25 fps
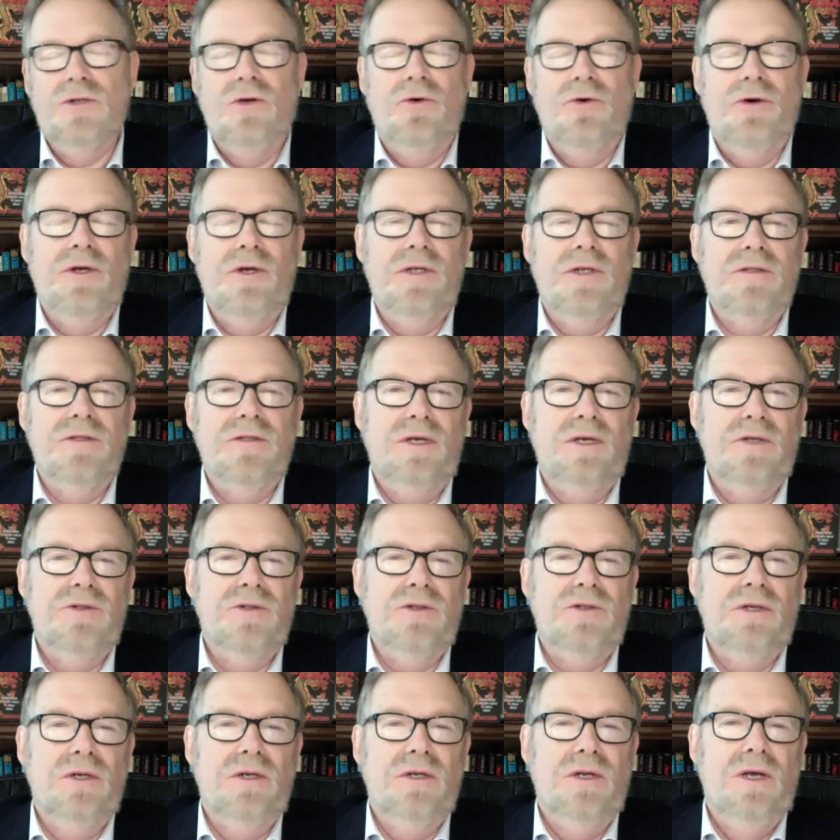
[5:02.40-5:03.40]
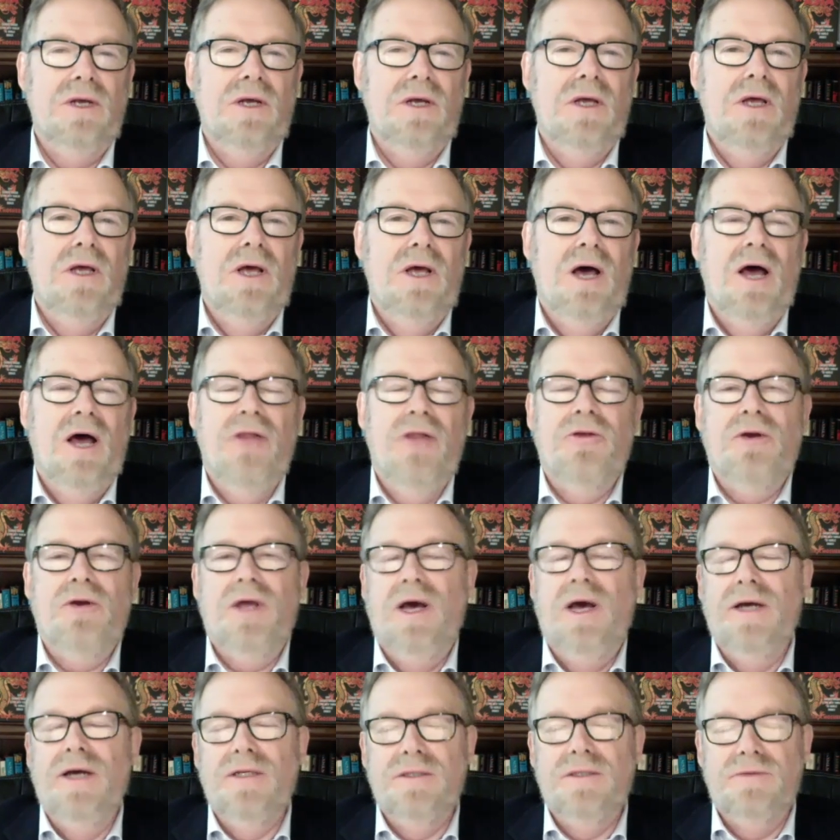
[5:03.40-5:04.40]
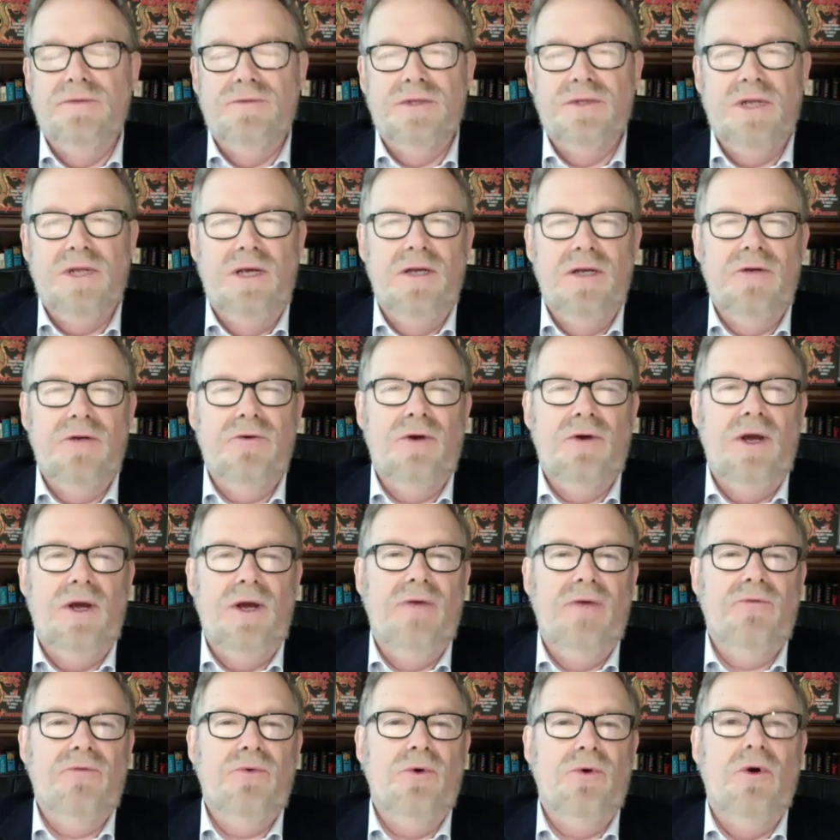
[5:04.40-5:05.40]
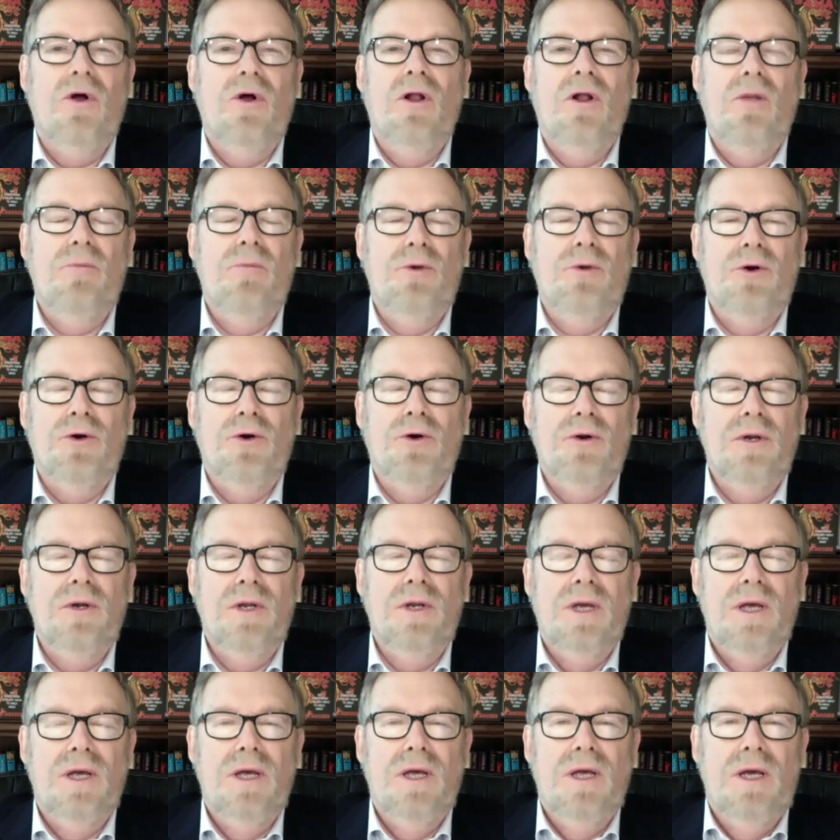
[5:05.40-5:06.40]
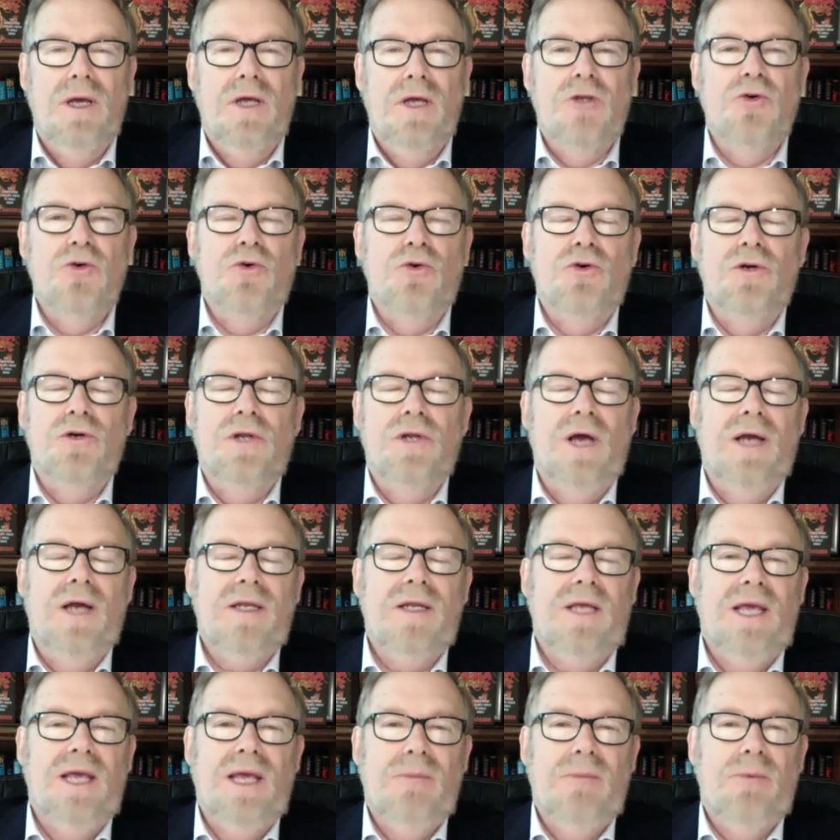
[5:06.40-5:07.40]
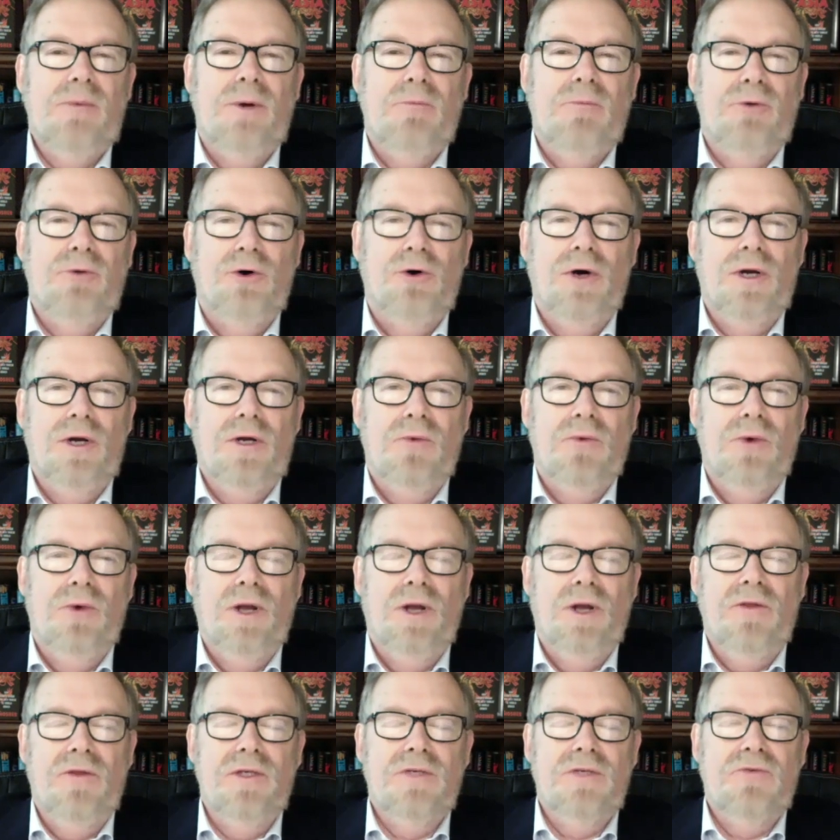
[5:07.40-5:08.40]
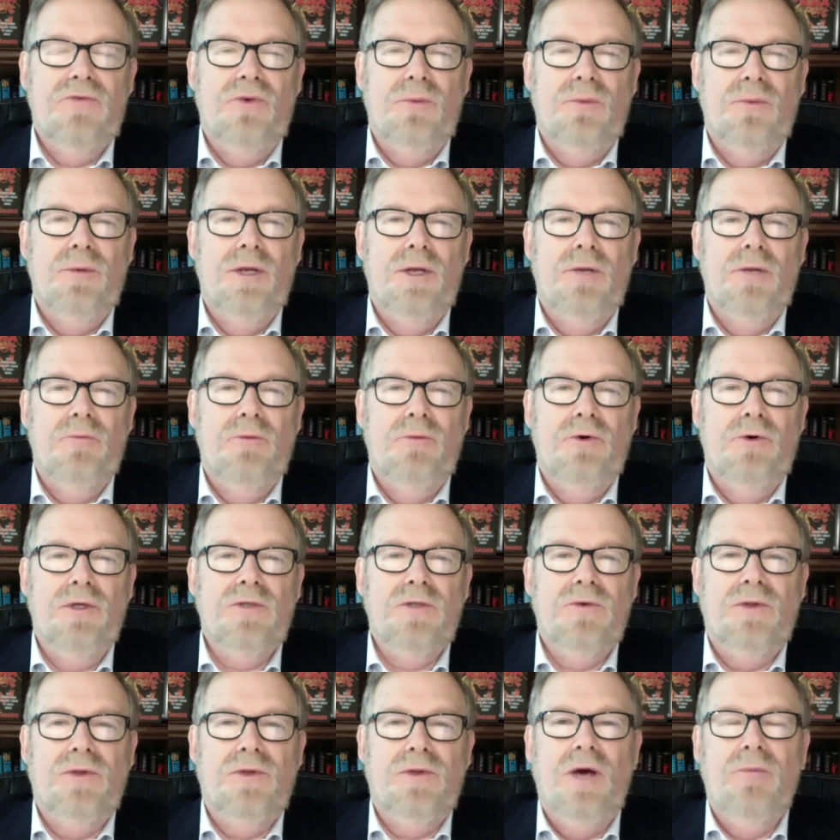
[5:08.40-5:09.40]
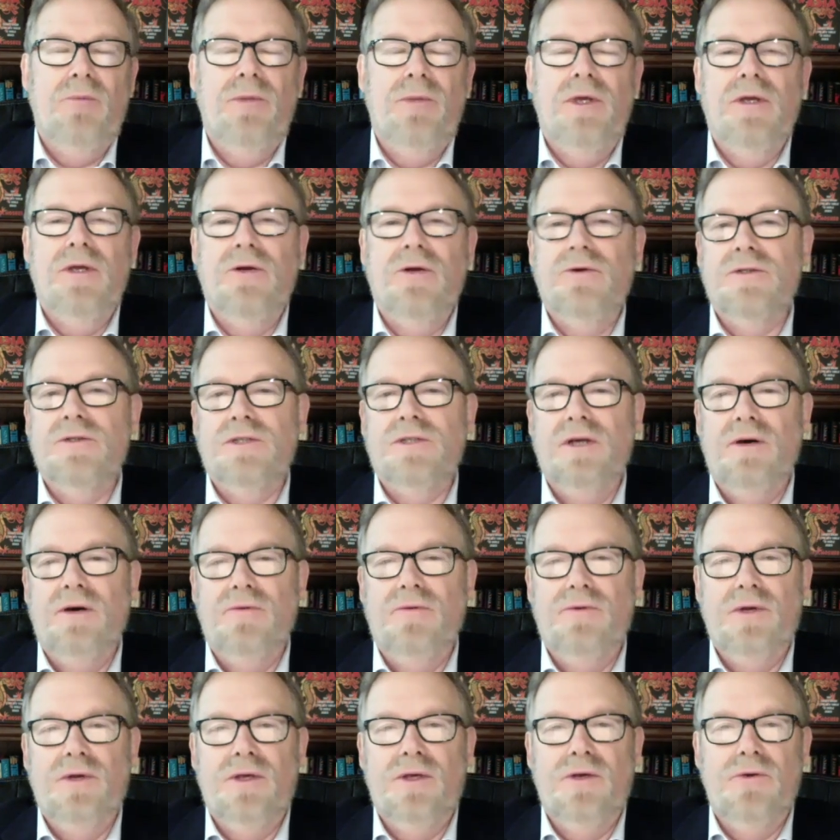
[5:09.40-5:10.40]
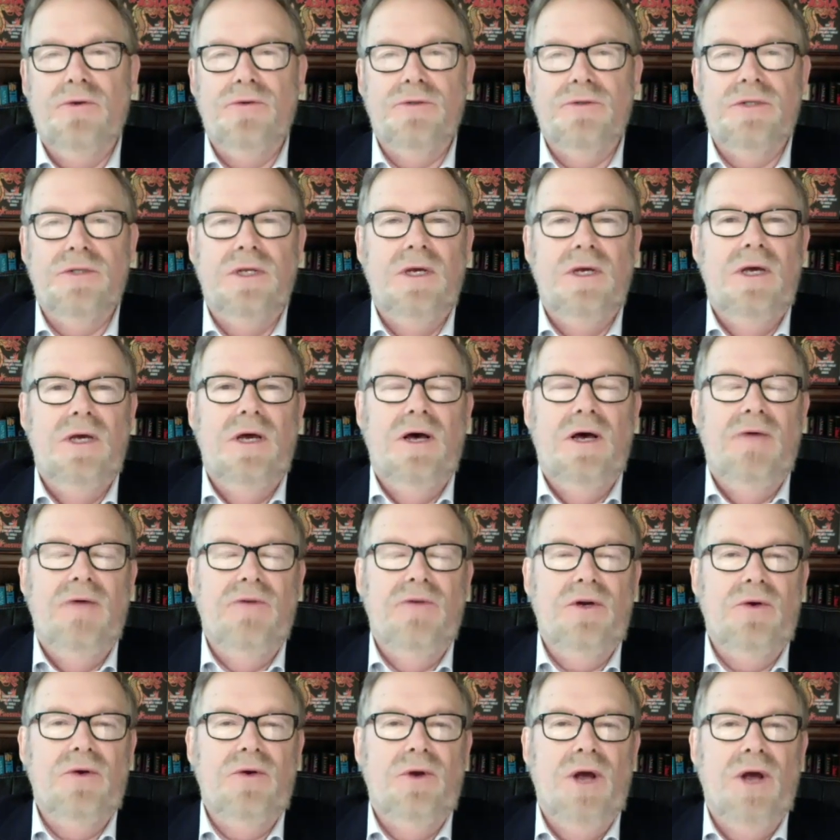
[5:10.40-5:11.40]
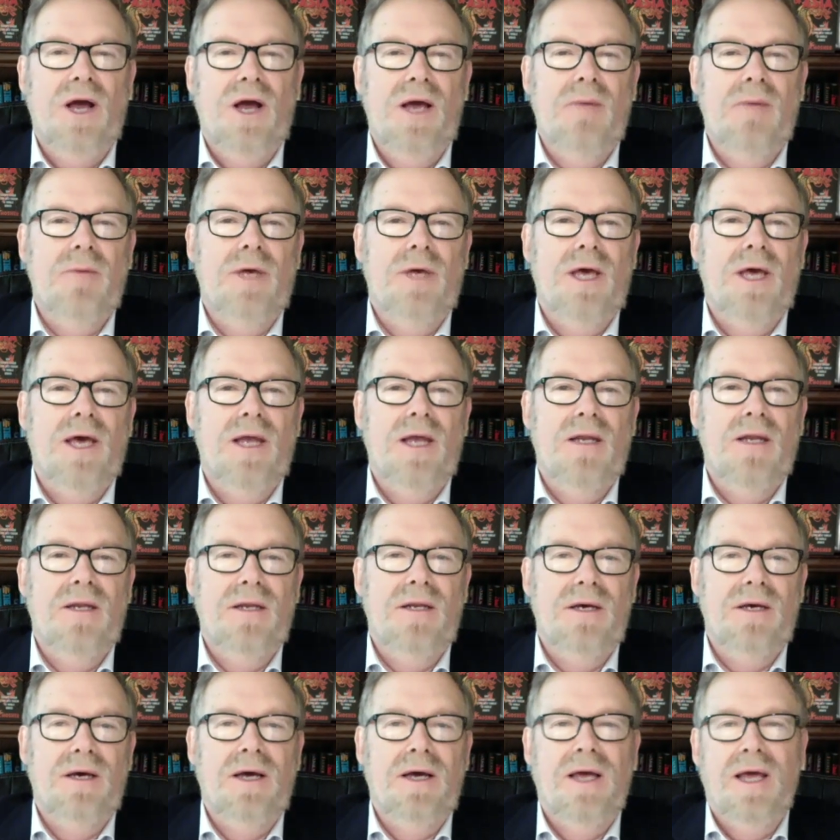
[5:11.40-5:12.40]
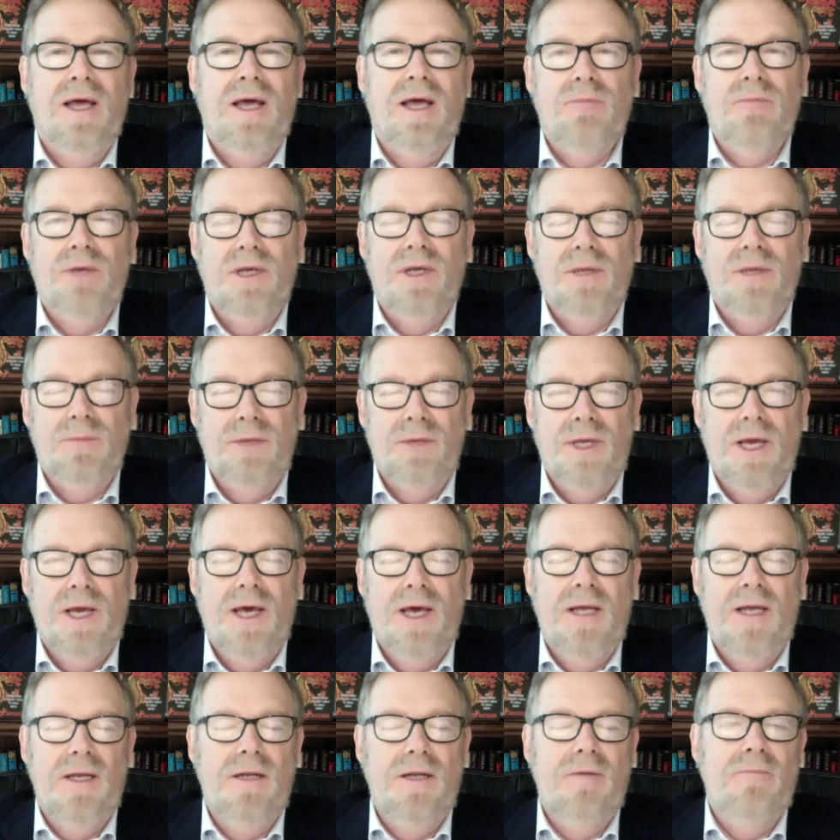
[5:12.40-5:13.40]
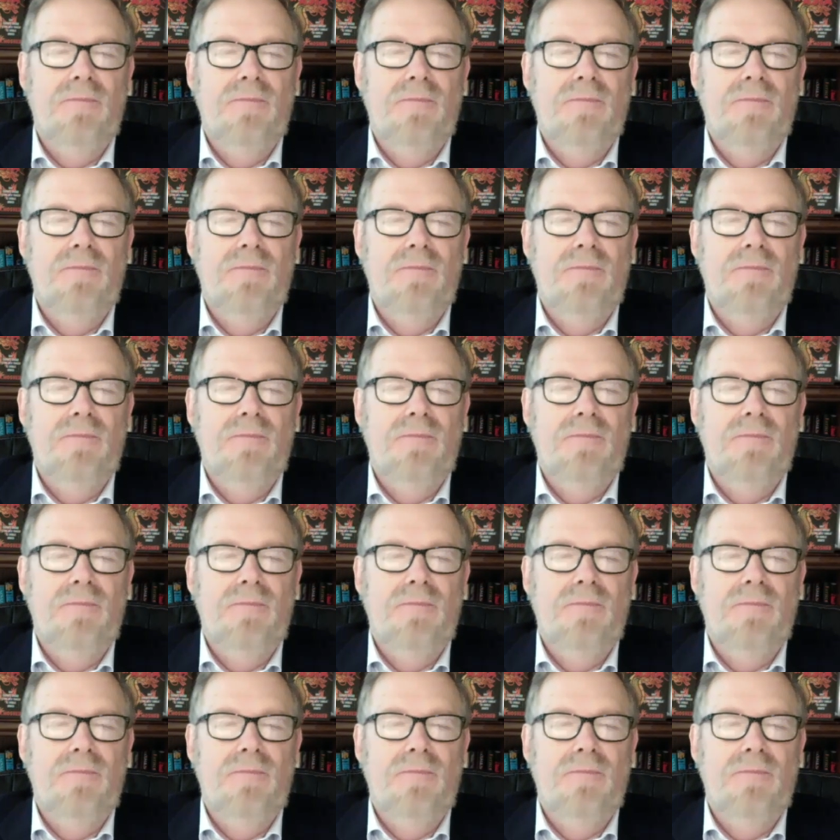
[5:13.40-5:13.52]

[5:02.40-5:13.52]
organization, other kinds of statecraft were all burned. You could not keep a book, one of these forbidden books, without being yourself accused of a crime and being beheaded.